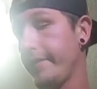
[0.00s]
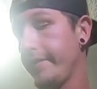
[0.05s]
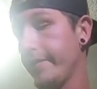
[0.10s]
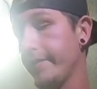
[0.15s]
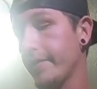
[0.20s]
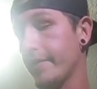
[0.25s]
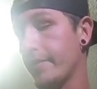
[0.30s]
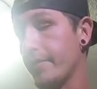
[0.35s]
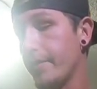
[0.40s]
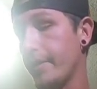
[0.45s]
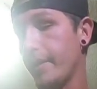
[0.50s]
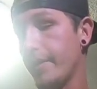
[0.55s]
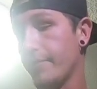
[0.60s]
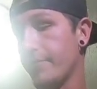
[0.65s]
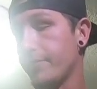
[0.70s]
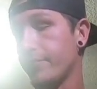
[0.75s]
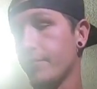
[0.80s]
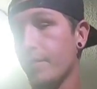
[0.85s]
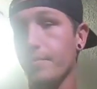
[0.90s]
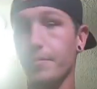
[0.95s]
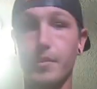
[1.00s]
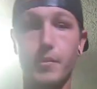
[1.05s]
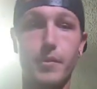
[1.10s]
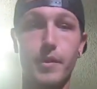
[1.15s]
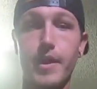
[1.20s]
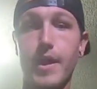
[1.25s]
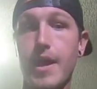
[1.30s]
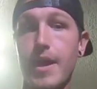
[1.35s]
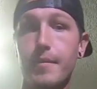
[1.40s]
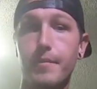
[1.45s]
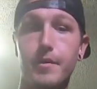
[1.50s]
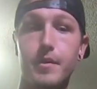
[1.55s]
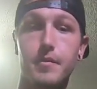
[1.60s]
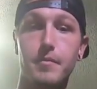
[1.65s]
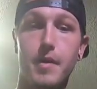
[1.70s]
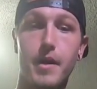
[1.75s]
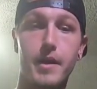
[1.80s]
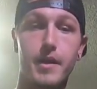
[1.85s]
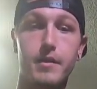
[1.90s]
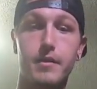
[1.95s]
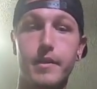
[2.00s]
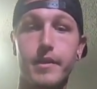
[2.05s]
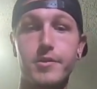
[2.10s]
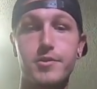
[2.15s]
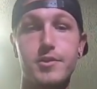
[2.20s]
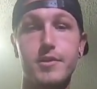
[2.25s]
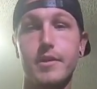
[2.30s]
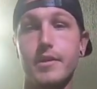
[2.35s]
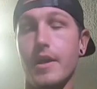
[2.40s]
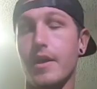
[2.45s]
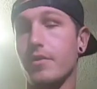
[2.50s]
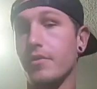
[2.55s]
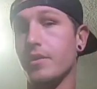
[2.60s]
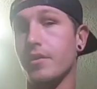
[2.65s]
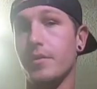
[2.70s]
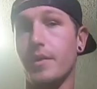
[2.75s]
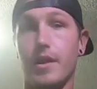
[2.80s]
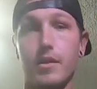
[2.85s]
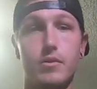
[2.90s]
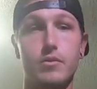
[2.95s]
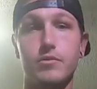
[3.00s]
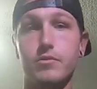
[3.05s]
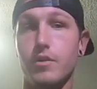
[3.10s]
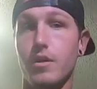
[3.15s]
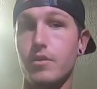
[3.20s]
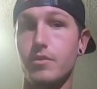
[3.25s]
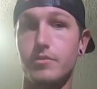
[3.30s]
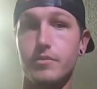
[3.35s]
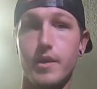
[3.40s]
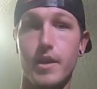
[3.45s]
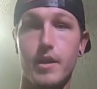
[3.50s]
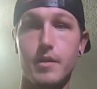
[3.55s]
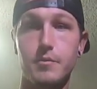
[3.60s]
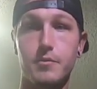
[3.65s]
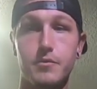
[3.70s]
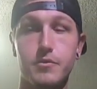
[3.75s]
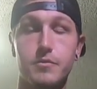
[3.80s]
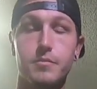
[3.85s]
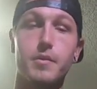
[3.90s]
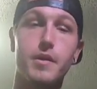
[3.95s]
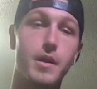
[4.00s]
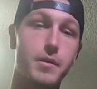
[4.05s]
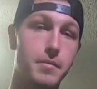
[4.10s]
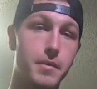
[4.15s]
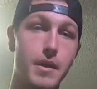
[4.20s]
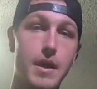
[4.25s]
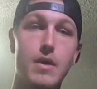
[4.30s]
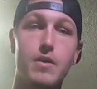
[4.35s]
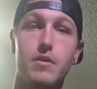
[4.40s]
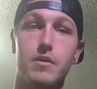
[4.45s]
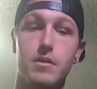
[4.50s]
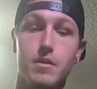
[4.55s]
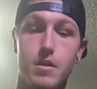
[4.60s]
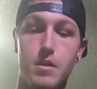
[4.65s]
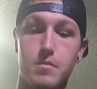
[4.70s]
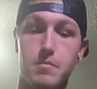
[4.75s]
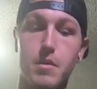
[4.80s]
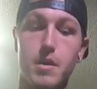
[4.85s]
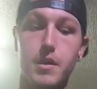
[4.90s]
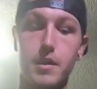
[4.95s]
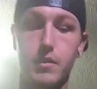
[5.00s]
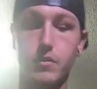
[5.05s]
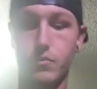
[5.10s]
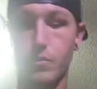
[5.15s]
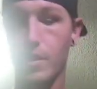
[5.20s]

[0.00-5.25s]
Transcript: if something were to happen to my collection, not only would I lose all those animals, but I'd be out on a lot of money as